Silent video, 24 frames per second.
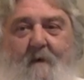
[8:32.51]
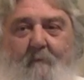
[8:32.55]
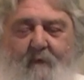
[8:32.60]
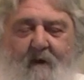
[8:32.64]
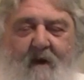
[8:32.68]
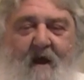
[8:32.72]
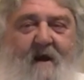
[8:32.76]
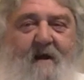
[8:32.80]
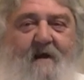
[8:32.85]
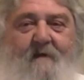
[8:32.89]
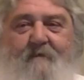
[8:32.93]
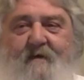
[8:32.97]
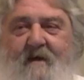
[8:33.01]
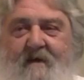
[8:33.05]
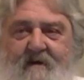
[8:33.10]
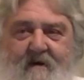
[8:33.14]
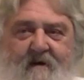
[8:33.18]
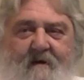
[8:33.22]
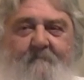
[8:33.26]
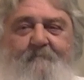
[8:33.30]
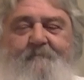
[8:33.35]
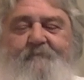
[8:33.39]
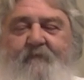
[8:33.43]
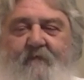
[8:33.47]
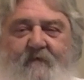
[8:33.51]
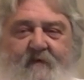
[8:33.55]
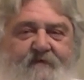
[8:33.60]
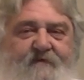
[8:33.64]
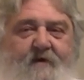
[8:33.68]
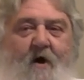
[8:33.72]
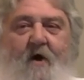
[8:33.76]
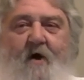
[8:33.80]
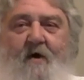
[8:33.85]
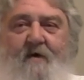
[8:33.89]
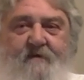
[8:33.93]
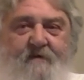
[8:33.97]
But I am getting the
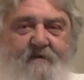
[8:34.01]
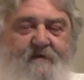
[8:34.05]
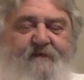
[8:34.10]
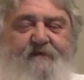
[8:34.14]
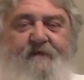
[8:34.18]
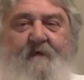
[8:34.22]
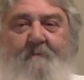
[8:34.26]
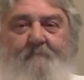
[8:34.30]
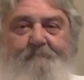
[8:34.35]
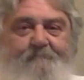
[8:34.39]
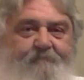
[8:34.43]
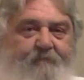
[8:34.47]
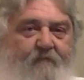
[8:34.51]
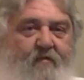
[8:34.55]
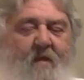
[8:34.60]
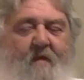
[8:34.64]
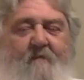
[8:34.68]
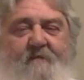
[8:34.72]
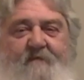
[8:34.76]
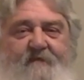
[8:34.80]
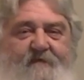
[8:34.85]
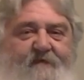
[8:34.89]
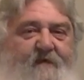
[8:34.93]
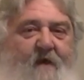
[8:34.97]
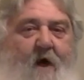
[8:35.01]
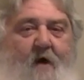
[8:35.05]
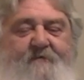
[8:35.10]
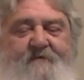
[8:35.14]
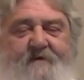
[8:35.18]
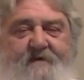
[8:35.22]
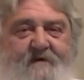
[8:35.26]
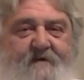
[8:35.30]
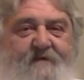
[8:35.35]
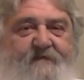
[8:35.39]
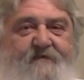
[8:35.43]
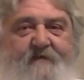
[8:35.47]
tartness, the
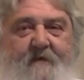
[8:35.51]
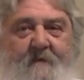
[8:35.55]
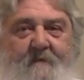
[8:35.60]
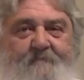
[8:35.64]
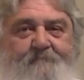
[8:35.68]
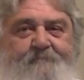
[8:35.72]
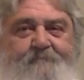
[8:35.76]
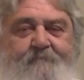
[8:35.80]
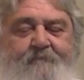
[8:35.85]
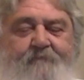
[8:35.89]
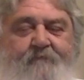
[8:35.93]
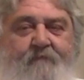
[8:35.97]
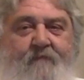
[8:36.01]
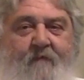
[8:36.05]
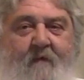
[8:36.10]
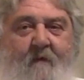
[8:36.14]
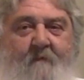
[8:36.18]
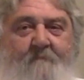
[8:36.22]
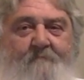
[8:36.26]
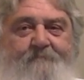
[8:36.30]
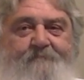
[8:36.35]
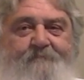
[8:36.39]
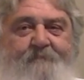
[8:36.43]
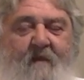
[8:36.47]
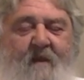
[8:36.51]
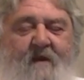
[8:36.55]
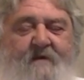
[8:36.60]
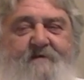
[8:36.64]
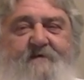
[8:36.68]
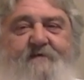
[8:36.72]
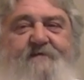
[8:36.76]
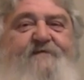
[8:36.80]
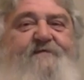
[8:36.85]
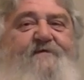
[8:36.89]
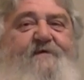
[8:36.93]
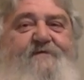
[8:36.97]
saltiness, and
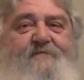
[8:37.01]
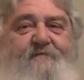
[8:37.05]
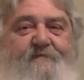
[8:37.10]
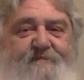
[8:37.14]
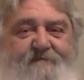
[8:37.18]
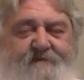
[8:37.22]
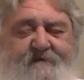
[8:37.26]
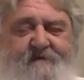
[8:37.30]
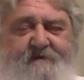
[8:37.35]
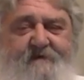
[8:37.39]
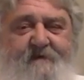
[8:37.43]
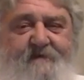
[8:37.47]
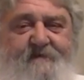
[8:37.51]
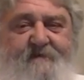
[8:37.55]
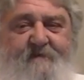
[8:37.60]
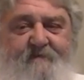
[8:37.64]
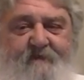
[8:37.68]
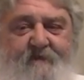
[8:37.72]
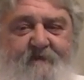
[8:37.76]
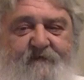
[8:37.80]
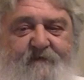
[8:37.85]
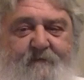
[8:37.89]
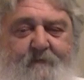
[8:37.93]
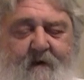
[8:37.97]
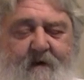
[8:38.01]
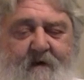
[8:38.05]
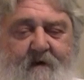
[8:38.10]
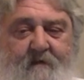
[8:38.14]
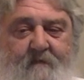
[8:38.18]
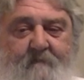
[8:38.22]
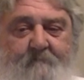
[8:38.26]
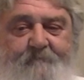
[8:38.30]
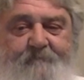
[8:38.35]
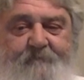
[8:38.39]
the citrusiness of this beer.